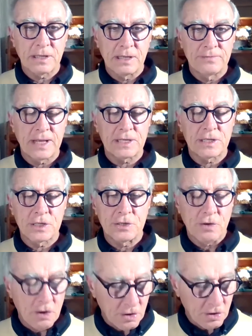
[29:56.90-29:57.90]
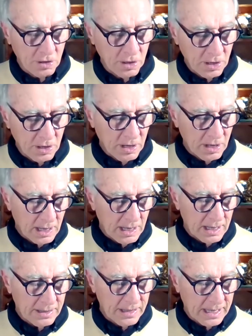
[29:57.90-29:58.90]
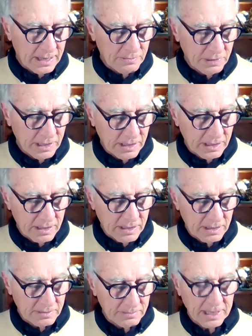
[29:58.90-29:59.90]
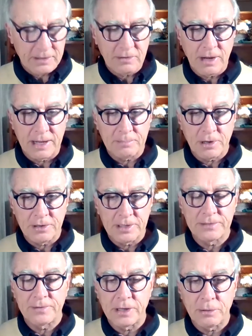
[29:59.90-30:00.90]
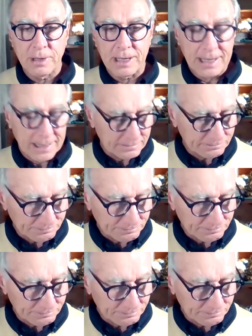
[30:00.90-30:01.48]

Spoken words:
if that's strong, then we can make great progress very quickly.